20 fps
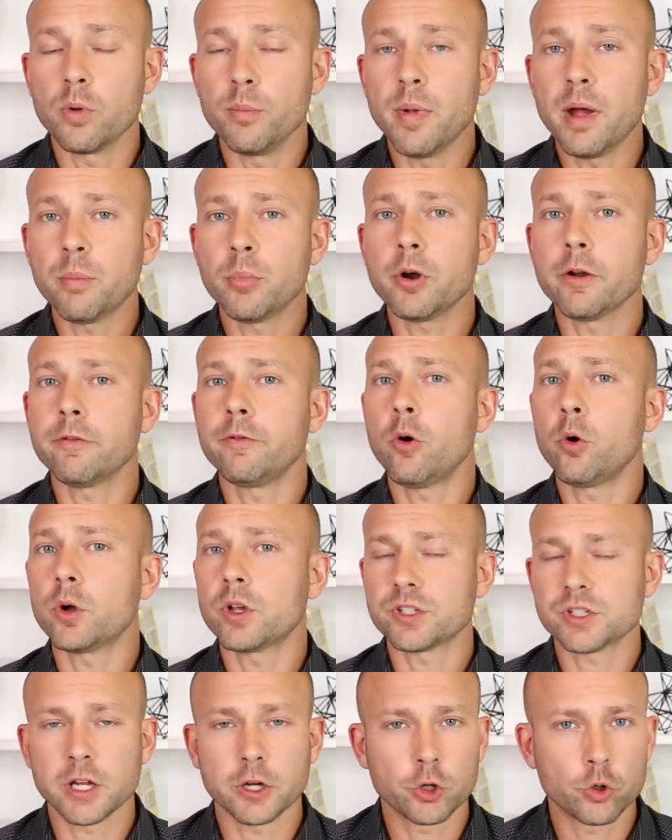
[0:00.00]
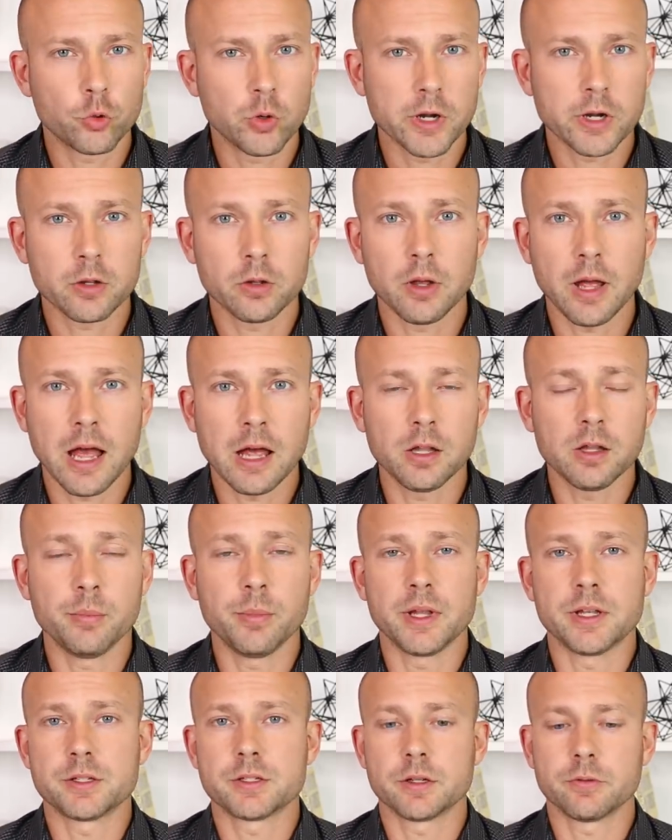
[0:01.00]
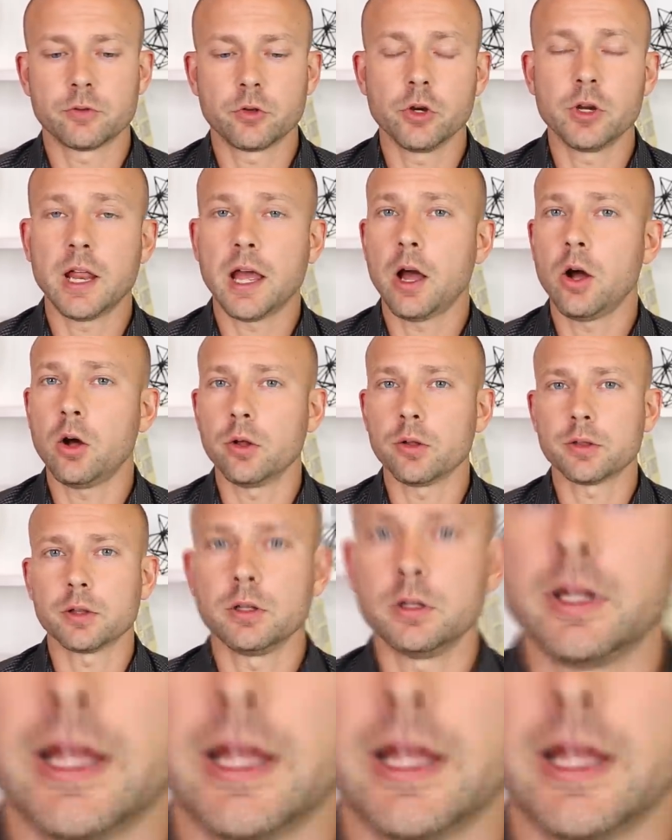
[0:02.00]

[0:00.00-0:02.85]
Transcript: Remember to focus on critical elements of good health,